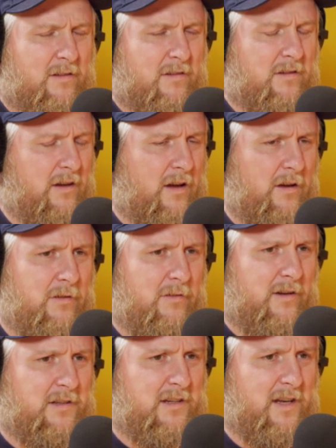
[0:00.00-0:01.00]

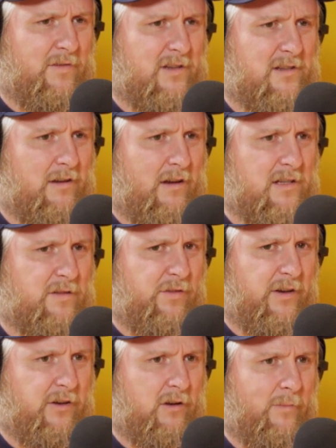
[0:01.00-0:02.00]
No, I didn't have a slice of
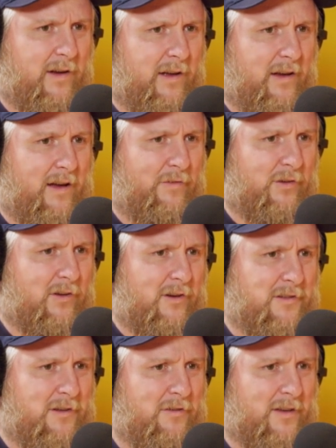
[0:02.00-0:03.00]
onion on my
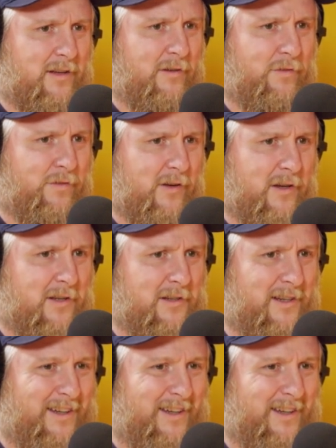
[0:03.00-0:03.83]
avocado. Thank you, Fern.